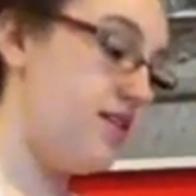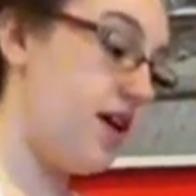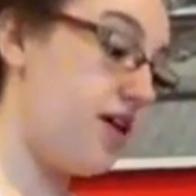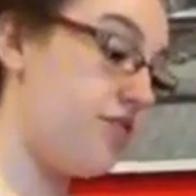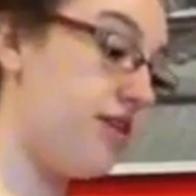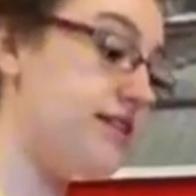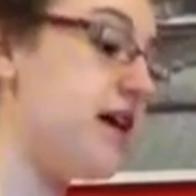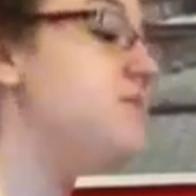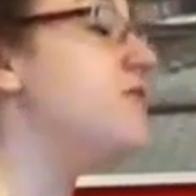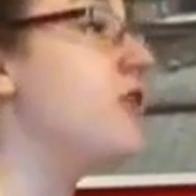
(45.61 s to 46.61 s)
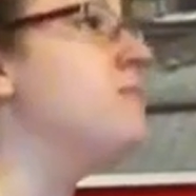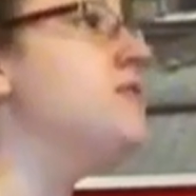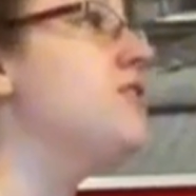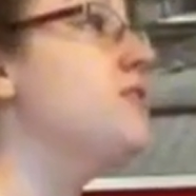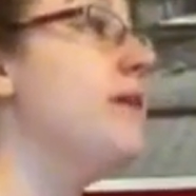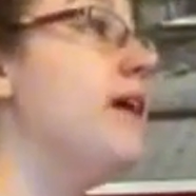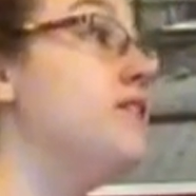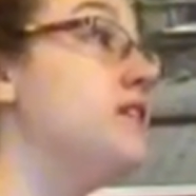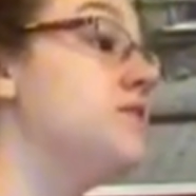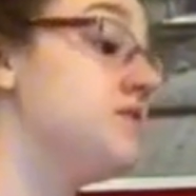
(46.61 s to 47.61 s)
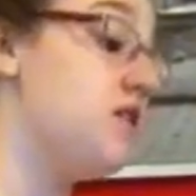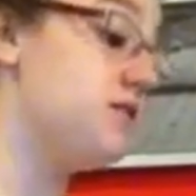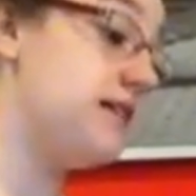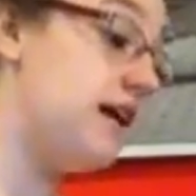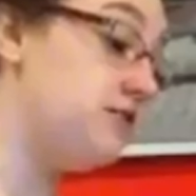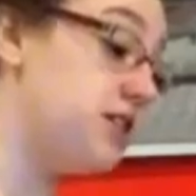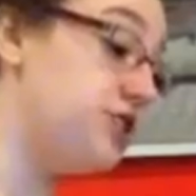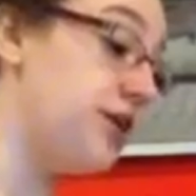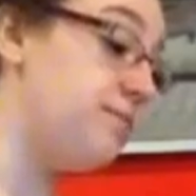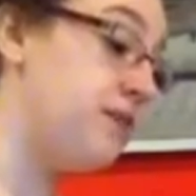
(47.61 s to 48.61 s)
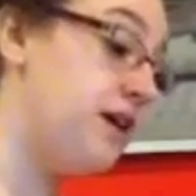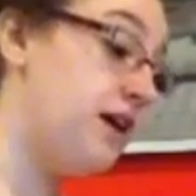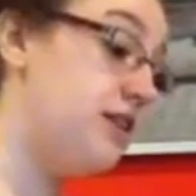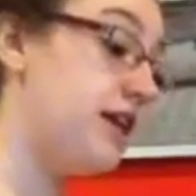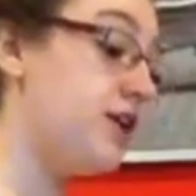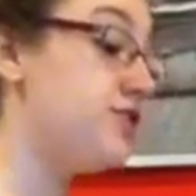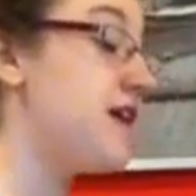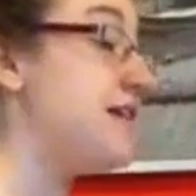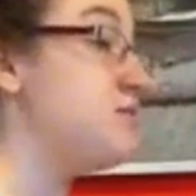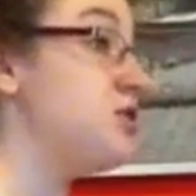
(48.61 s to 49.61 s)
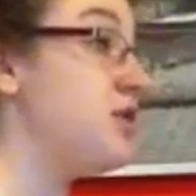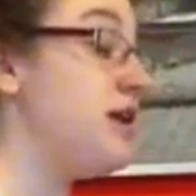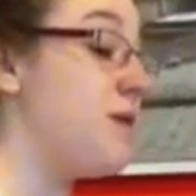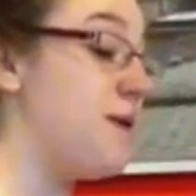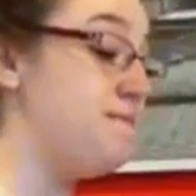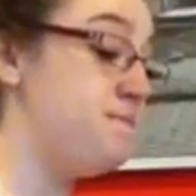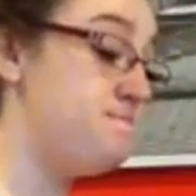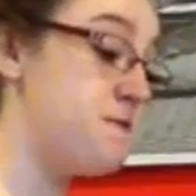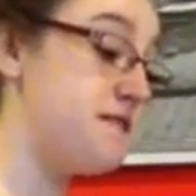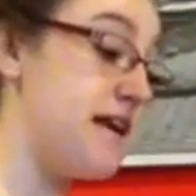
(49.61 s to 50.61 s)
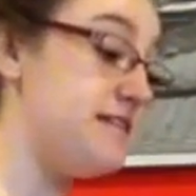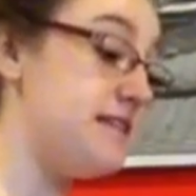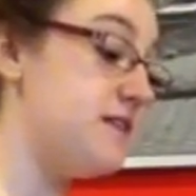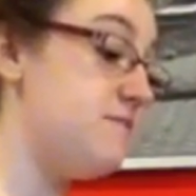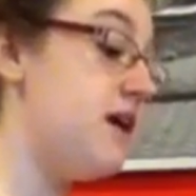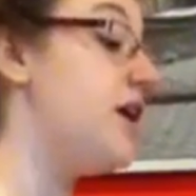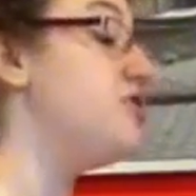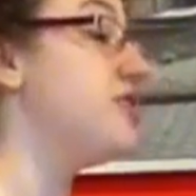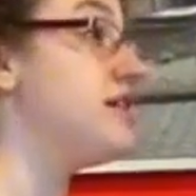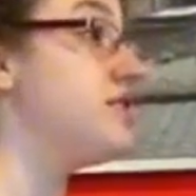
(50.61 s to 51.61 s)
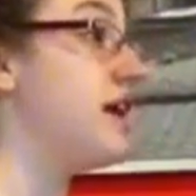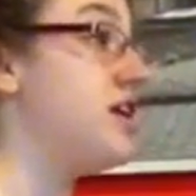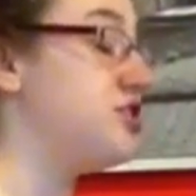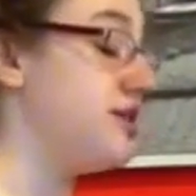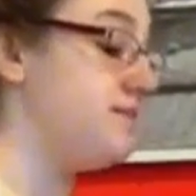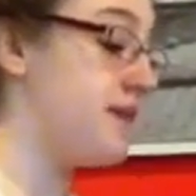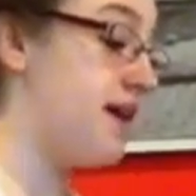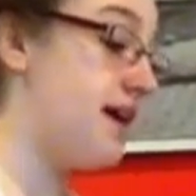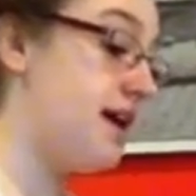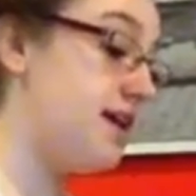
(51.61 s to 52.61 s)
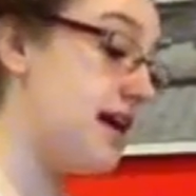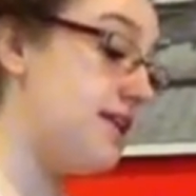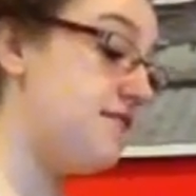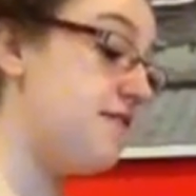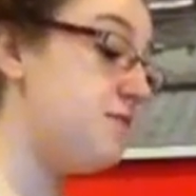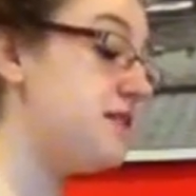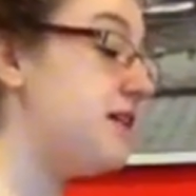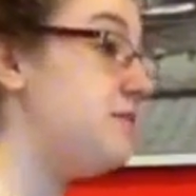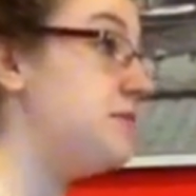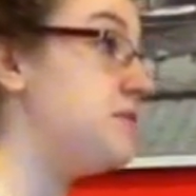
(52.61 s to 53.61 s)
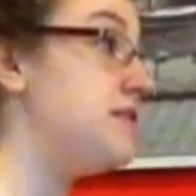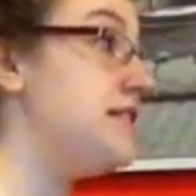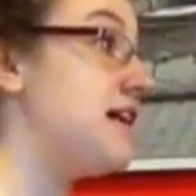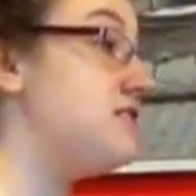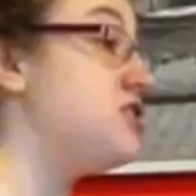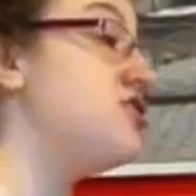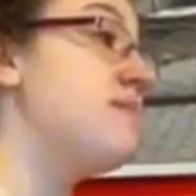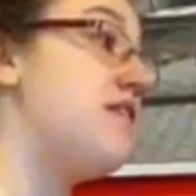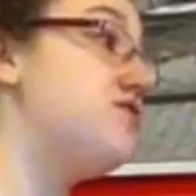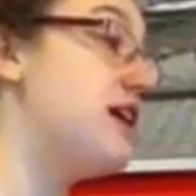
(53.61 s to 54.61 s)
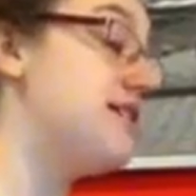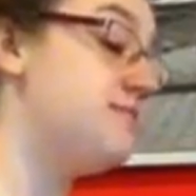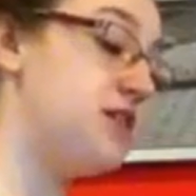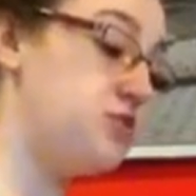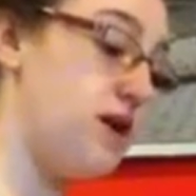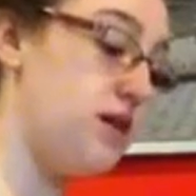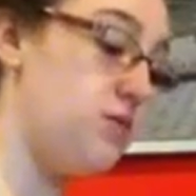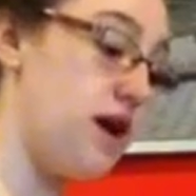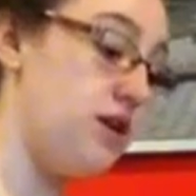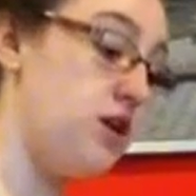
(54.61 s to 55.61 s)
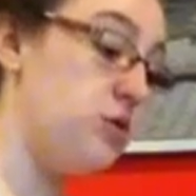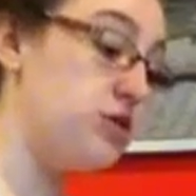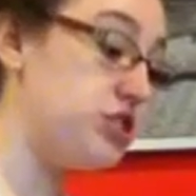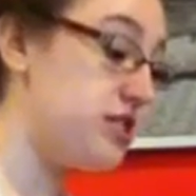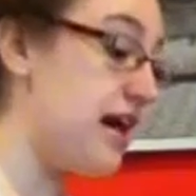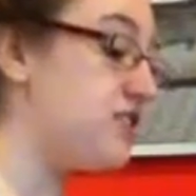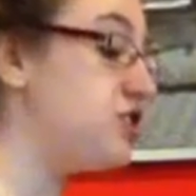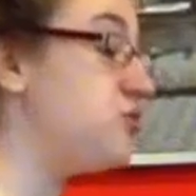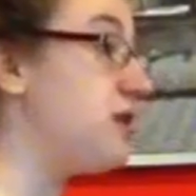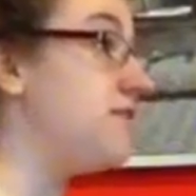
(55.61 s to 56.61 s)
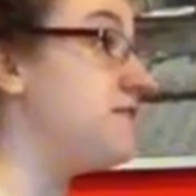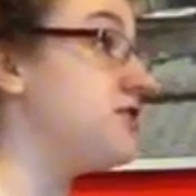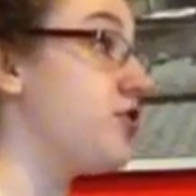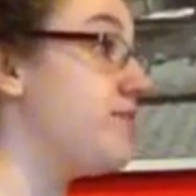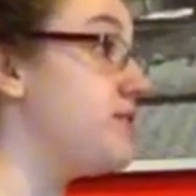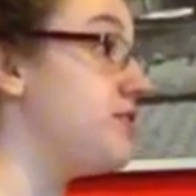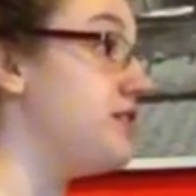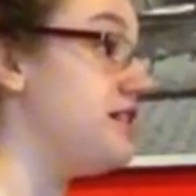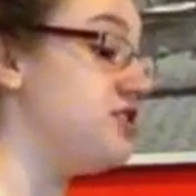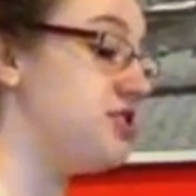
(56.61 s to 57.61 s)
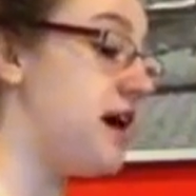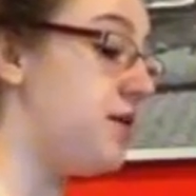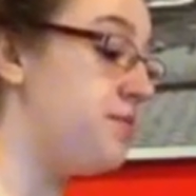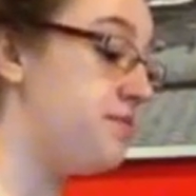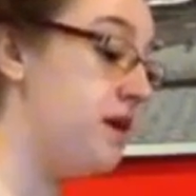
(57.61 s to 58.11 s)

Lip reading: There are 3 types of chromosomal patterns that result in Down syndrome. They are trisomy 21, mosaicism, and translocation. 95% of people with Down syndrome have trisomy 21, which is an extra 21st chromosome in each cell.